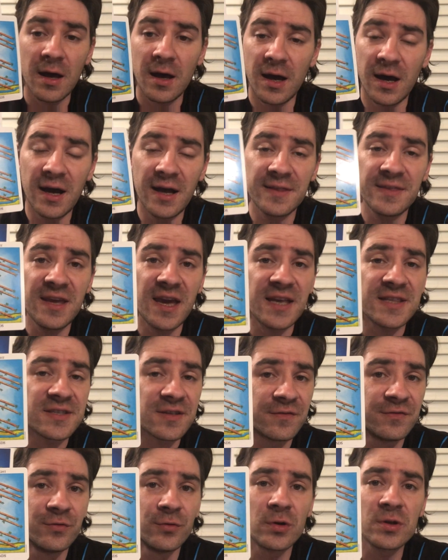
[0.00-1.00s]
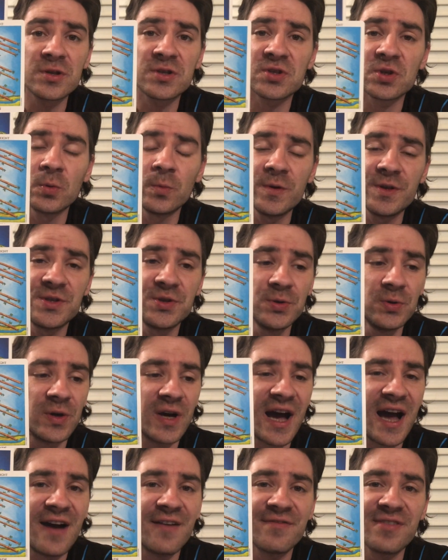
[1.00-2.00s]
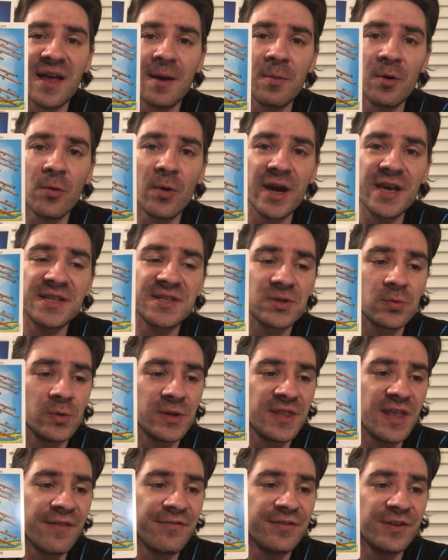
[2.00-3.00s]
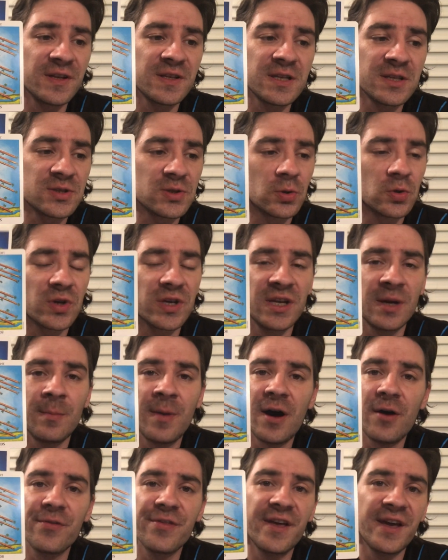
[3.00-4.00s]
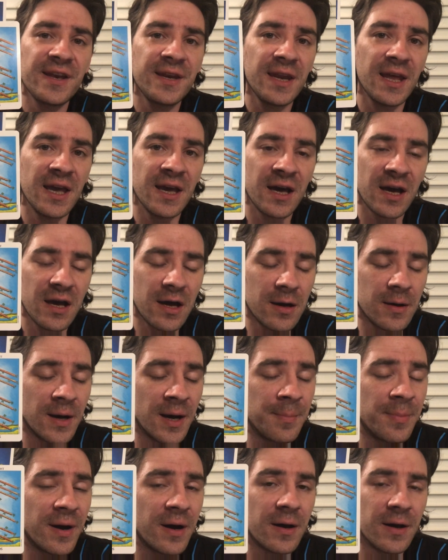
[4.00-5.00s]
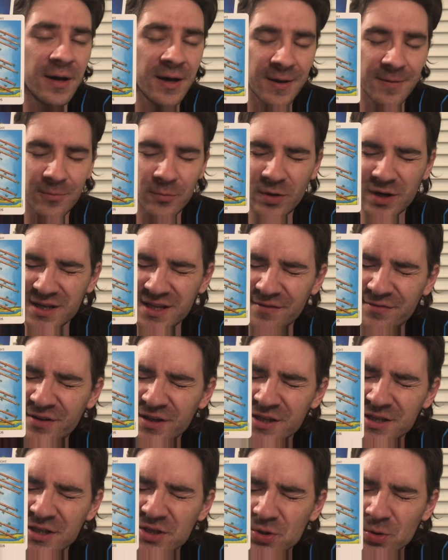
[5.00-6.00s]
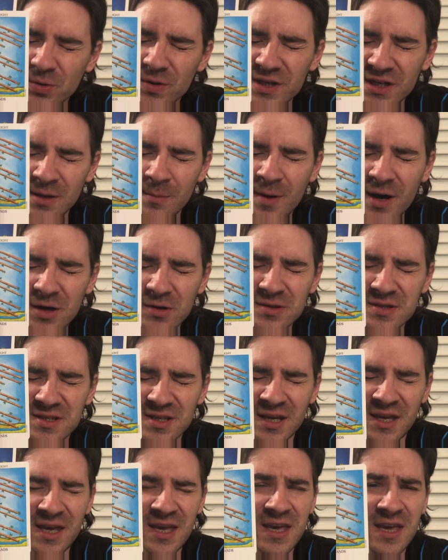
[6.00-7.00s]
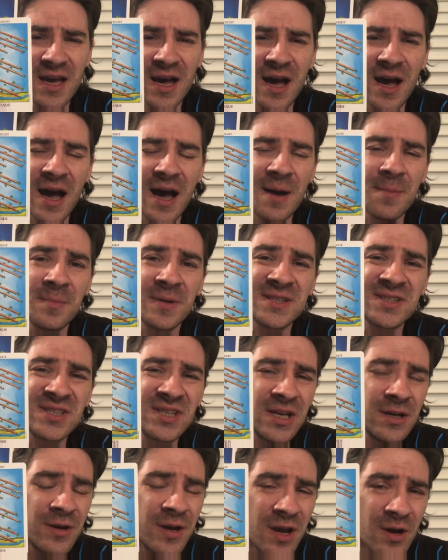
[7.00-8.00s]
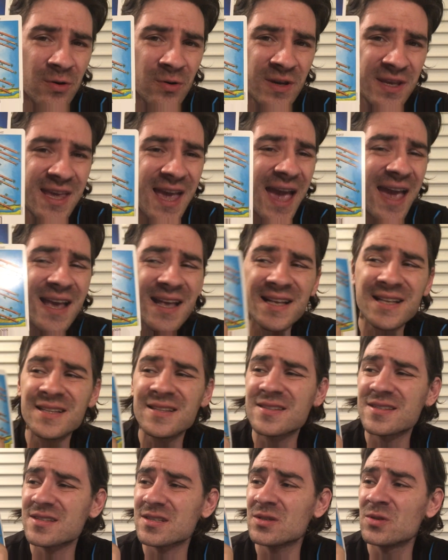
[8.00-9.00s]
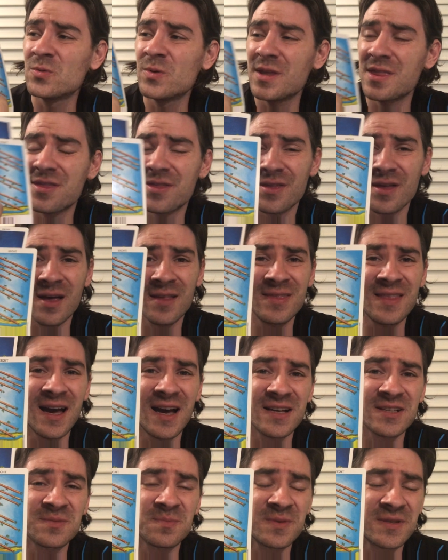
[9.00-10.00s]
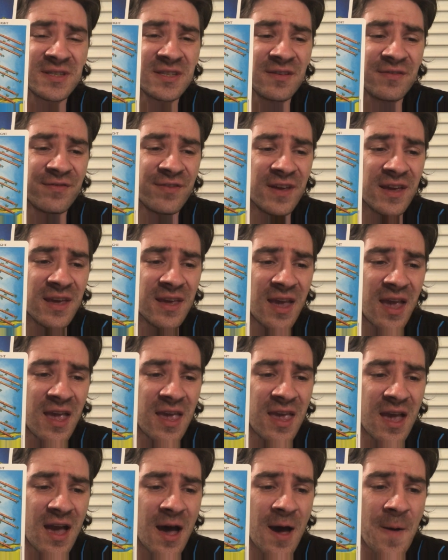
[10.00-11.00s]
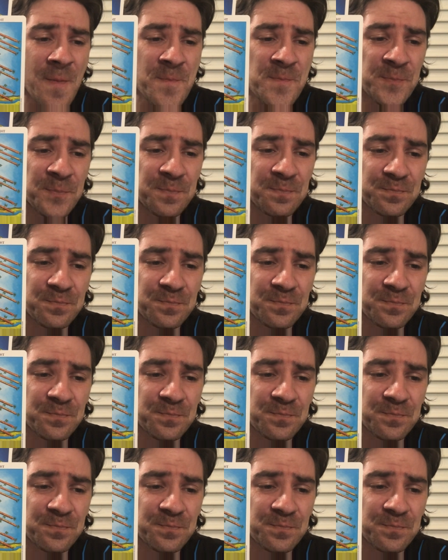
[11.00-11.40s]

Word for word: uh, the Eight of wands so we do have double weights we're definitely talking about then uh, about uh, we're definitely talking about a, uh, a material gains with uh, that specific a um,